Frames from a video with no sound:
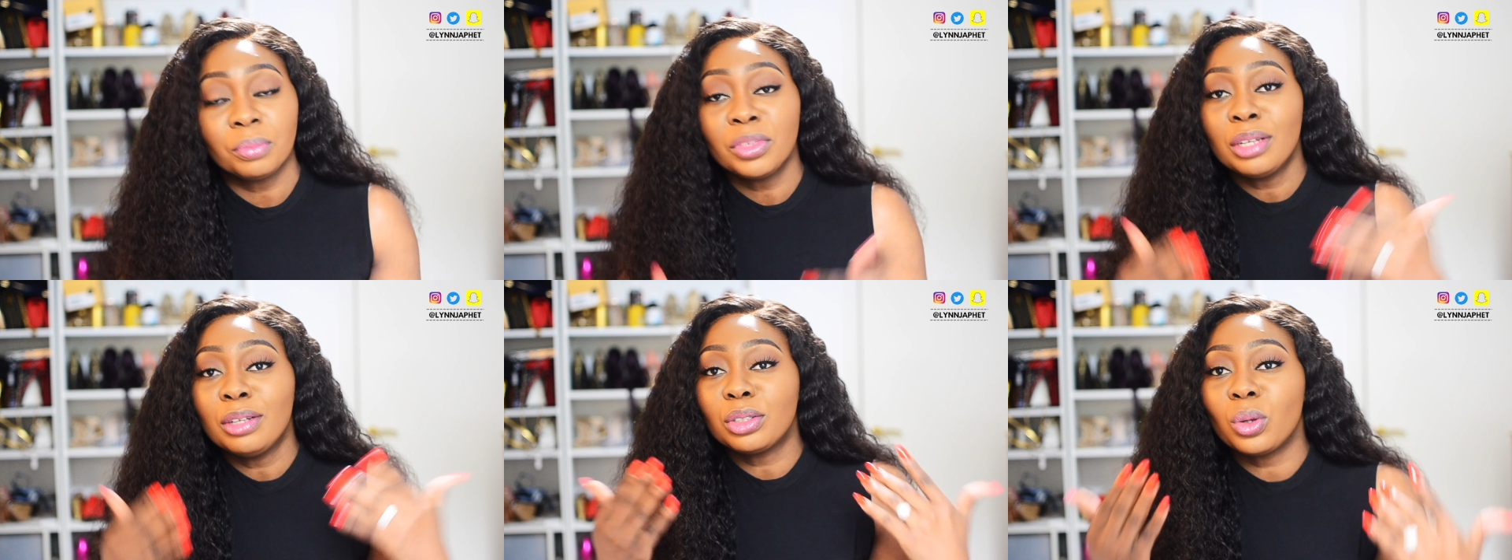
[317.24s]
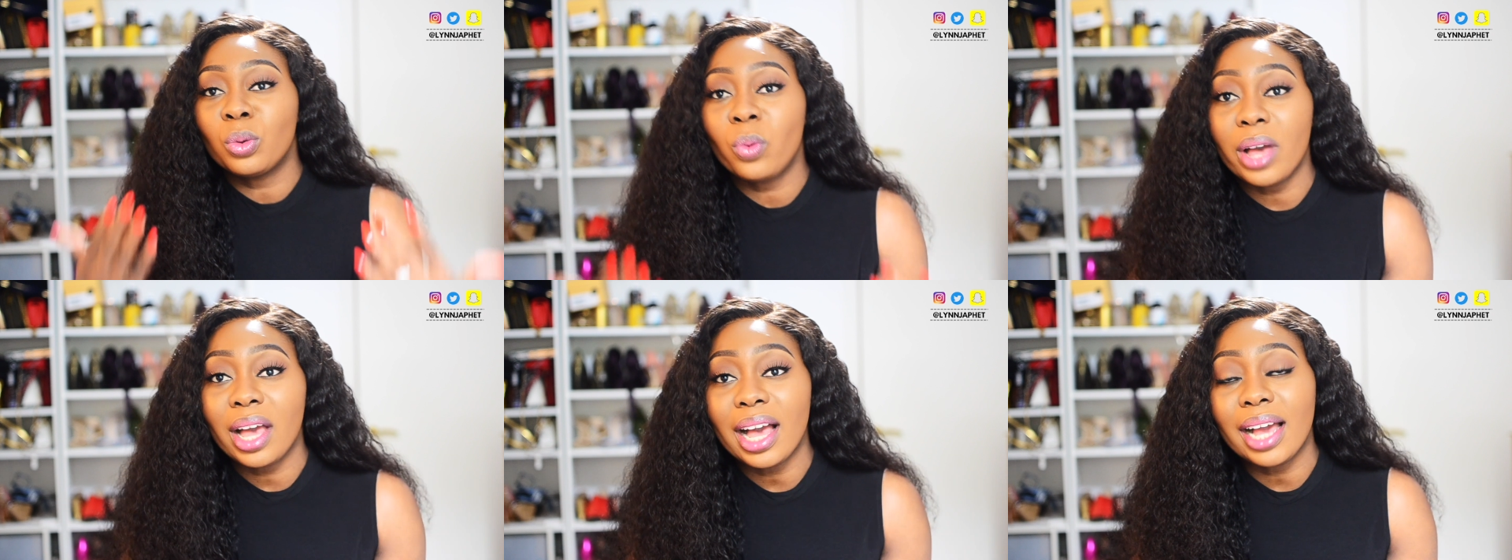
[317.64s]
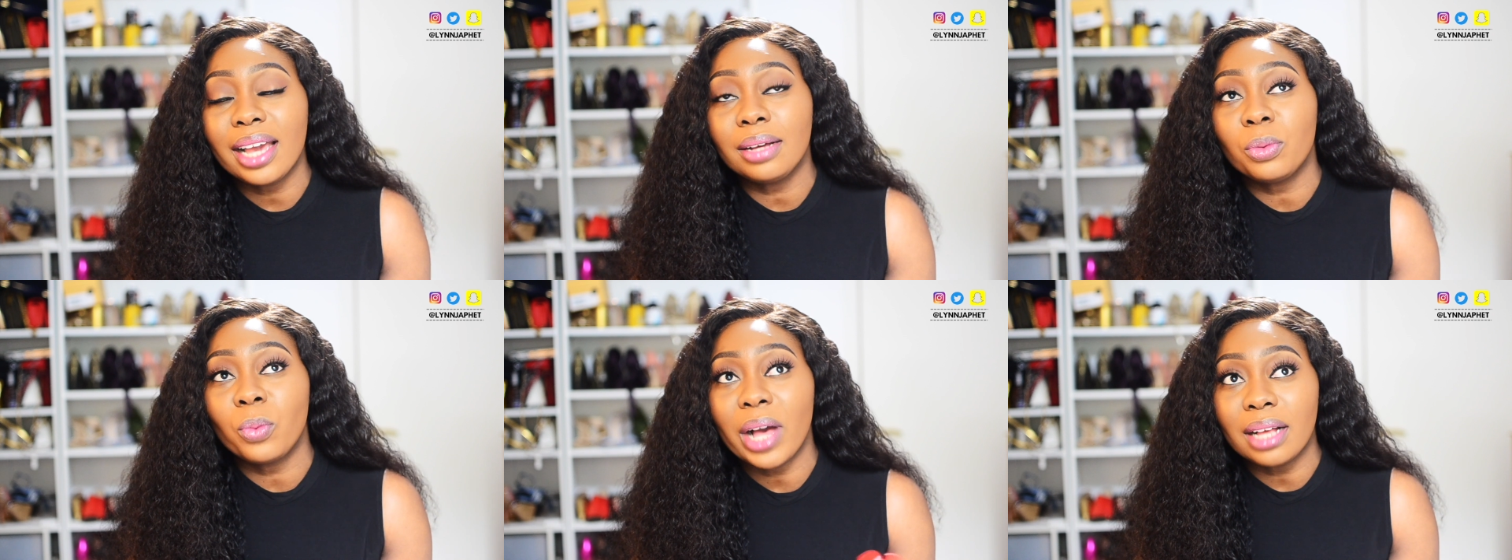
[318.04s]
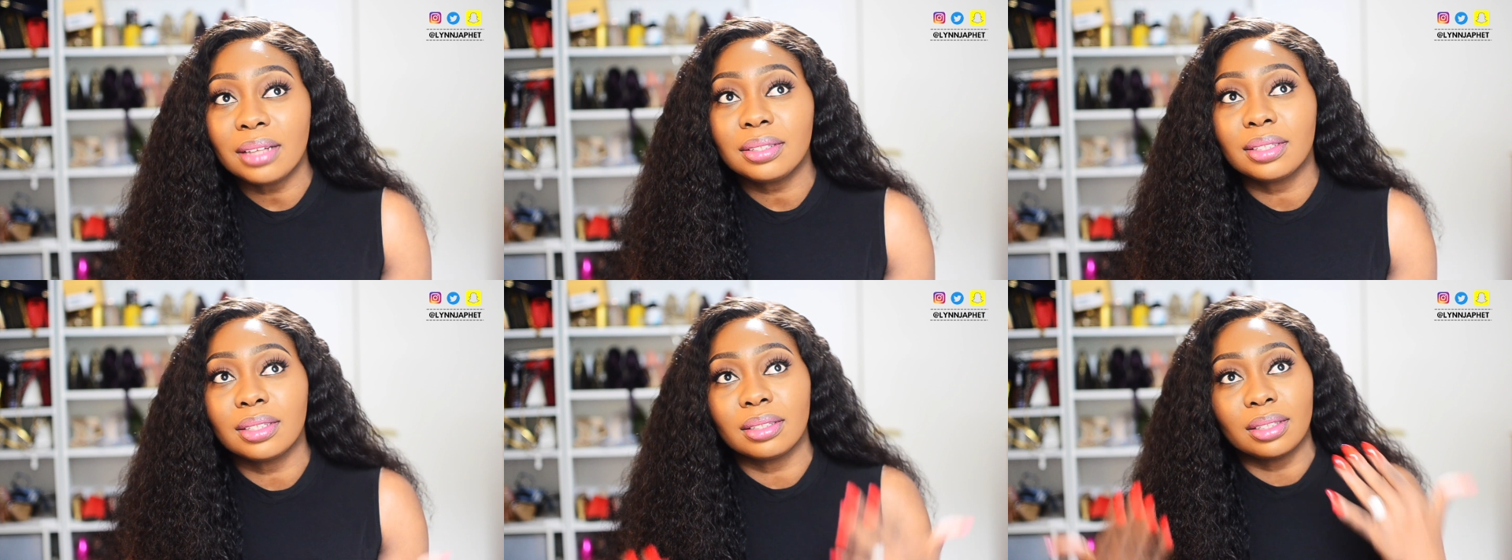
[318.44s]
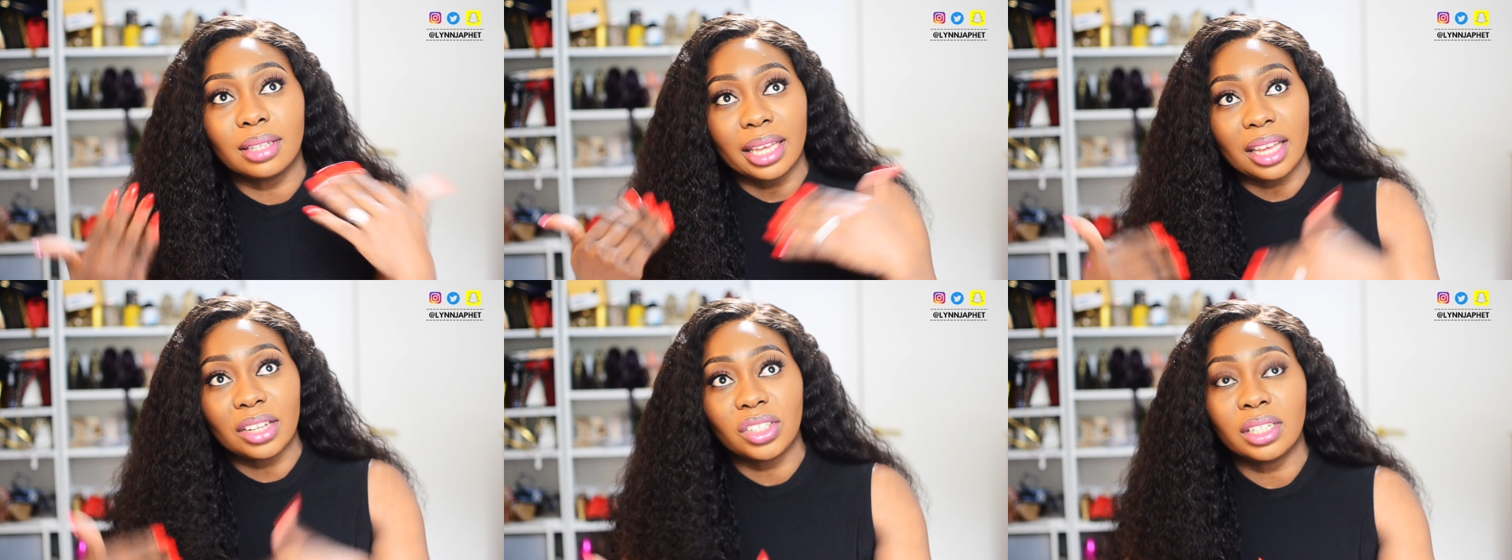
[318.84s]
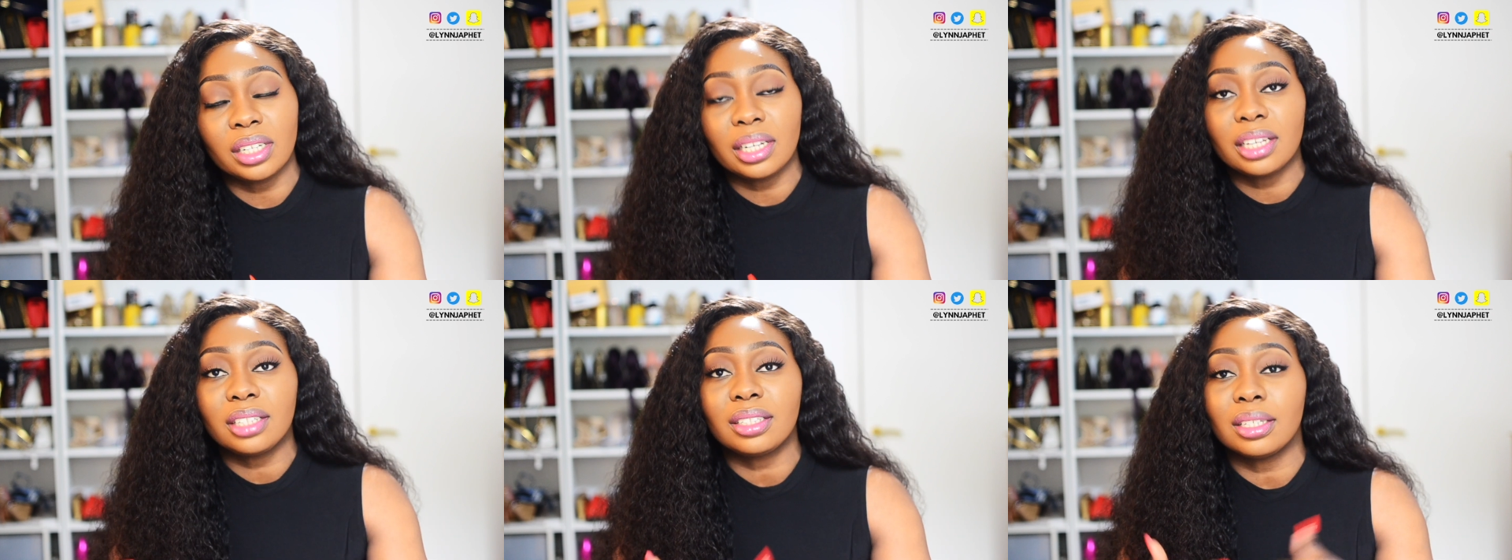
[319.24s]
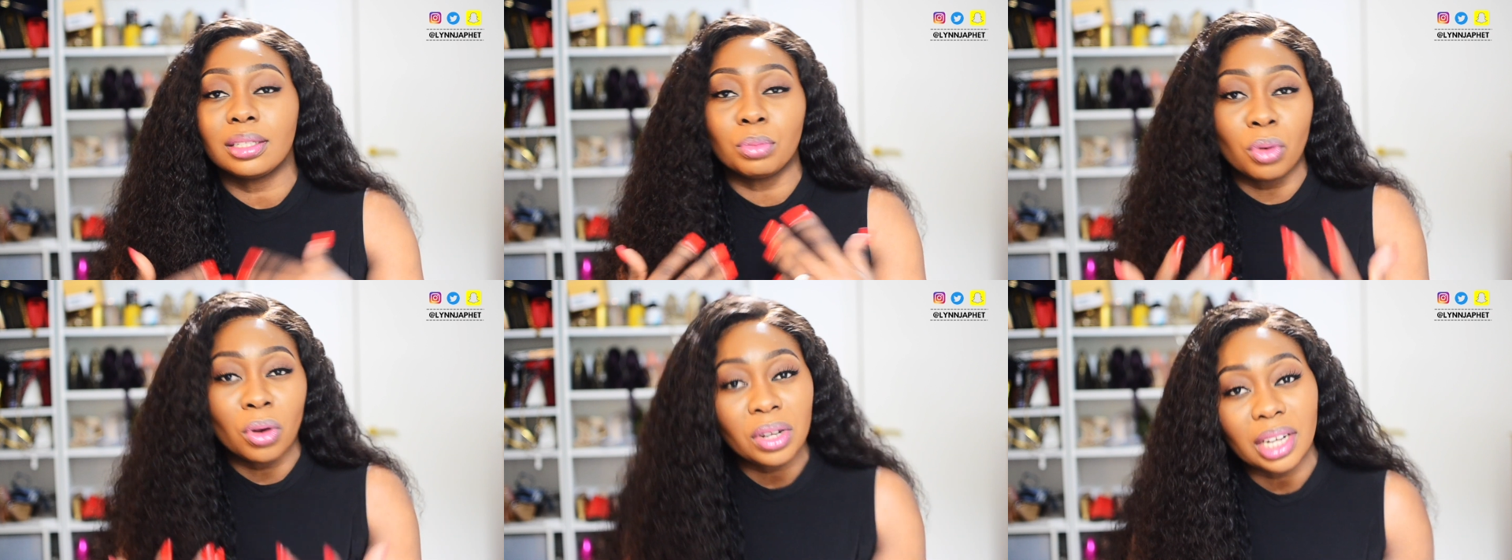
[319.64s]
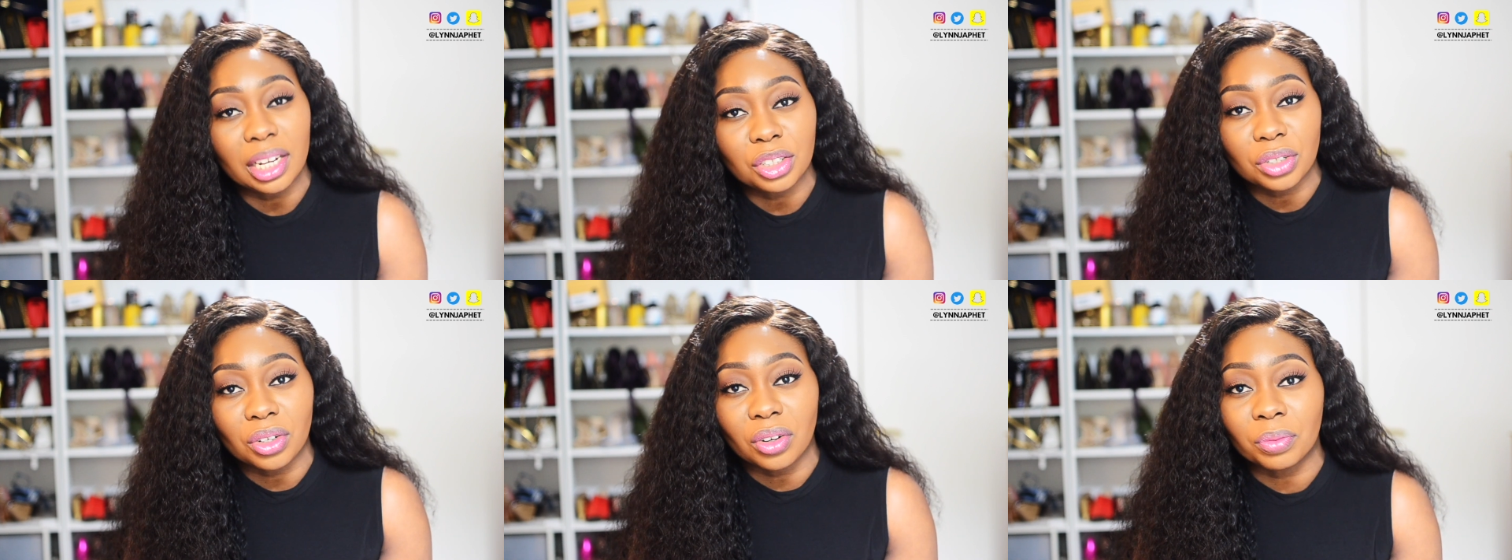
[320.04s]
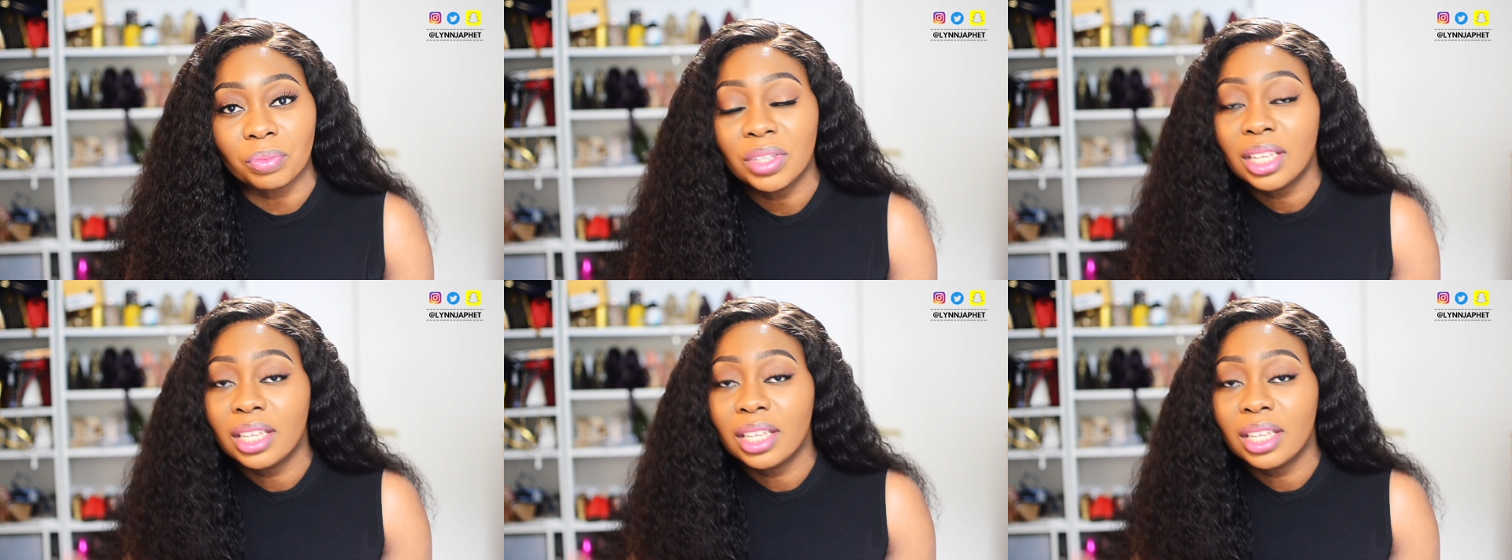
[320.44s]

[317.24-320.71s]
So whilst the HD lace is more natural,